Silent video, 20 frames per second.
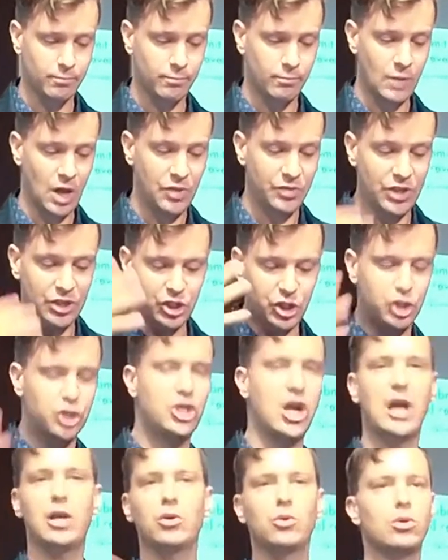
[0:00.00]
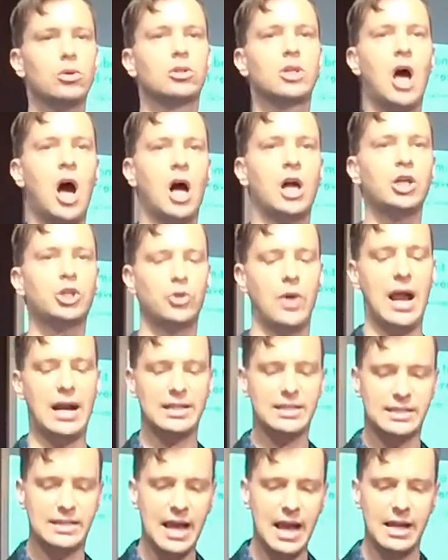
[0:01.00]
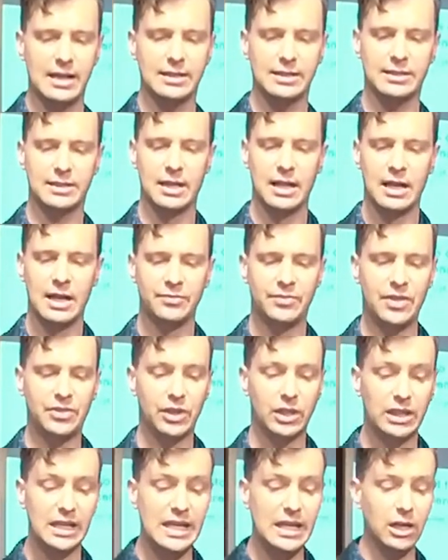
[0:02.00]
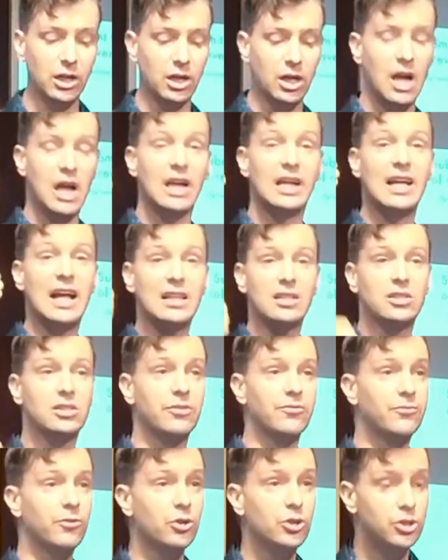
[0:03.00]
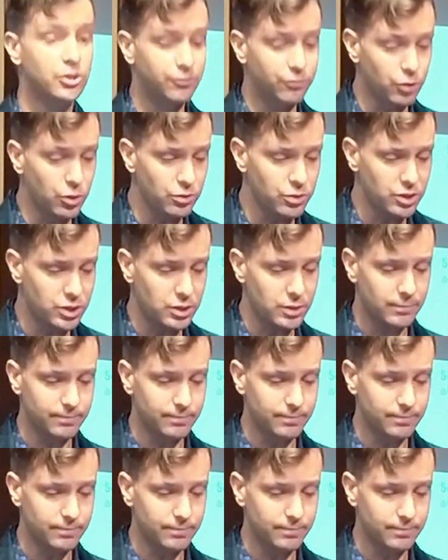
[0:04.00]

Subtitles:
This general contract says that the leader gets the first fruits,